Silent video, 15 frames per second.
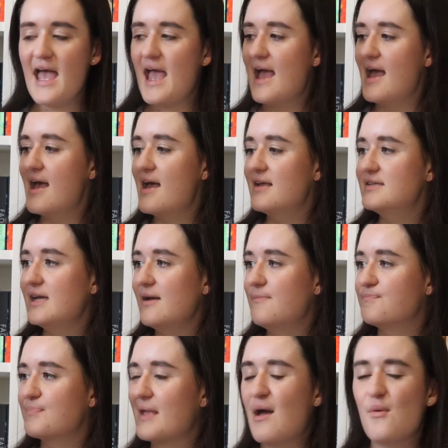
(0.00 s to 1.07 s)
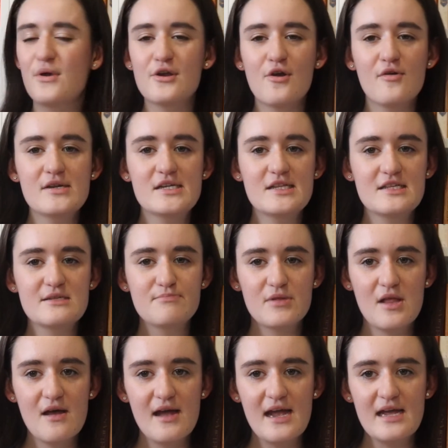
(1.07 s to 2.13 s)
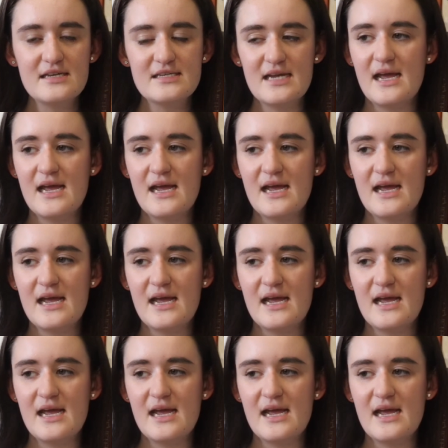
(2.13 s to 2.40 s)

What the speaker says: And yeah, I want to go into this blind.